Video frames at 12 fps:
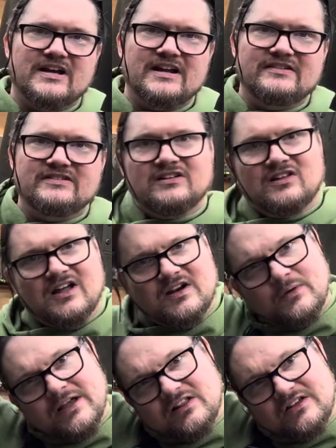I did a lot of
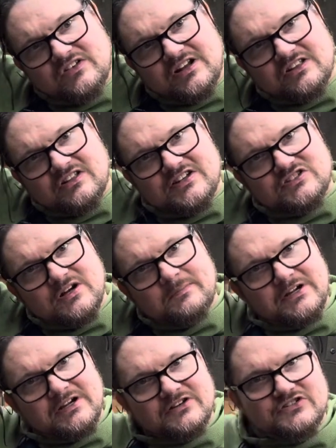weightlifting the last couple
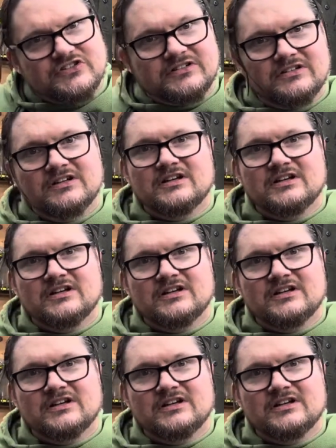of years and